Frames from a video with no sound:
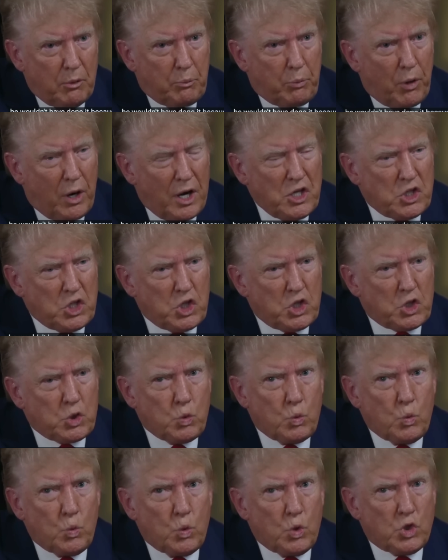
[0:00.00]
The
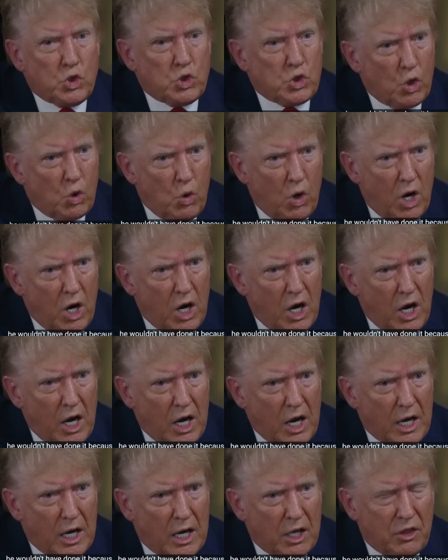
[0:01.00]
prices were so
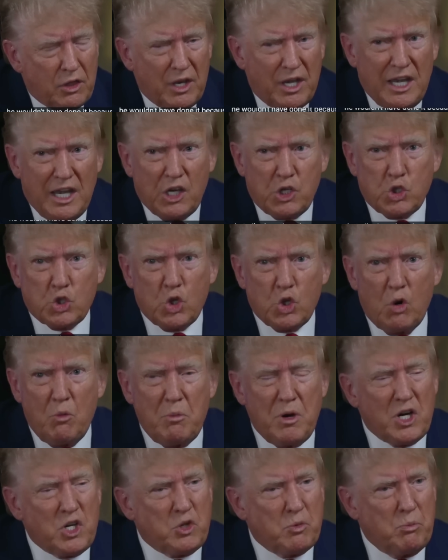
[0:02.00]
high that he had
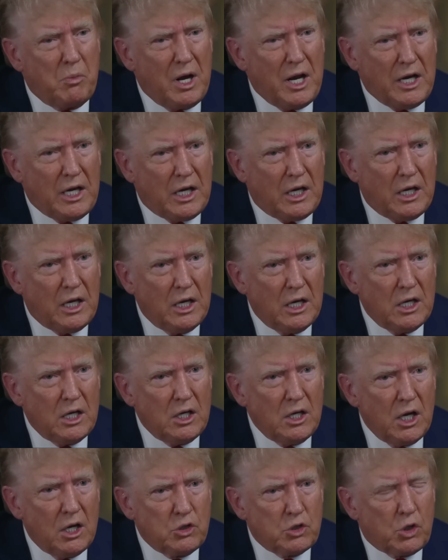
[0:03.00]
so much money.
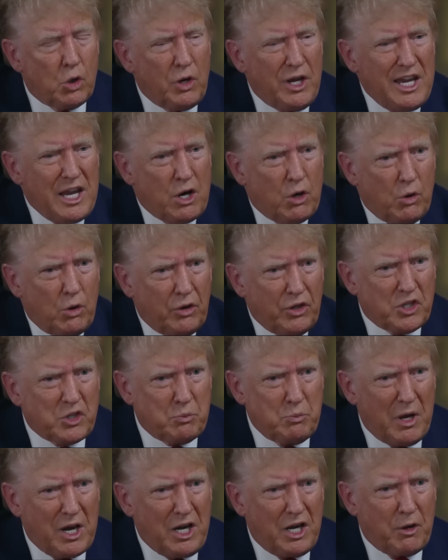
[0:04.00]
So he had all
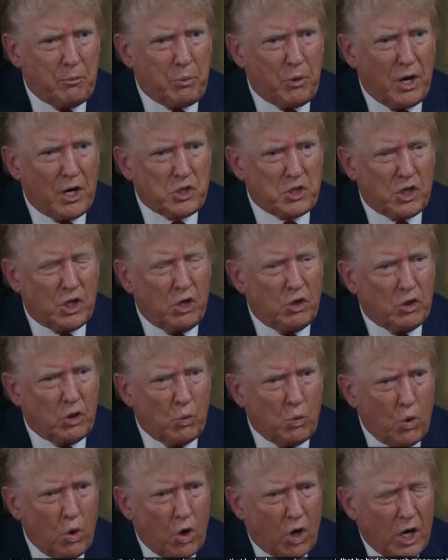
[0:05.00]
this money to prosecute
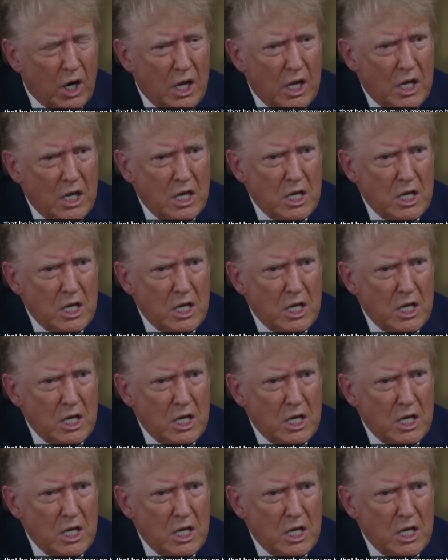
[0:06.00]
the war.